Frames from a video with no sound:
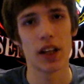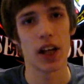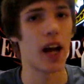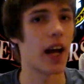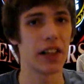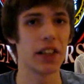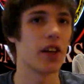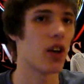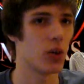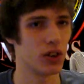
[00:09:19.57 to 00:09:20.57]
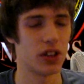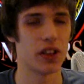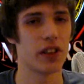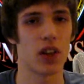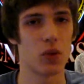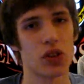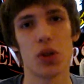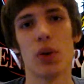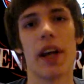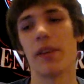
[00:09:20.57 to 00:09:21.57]
I didn't notice it until it was
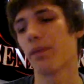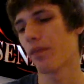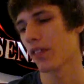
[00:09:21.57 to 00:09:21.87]
too late.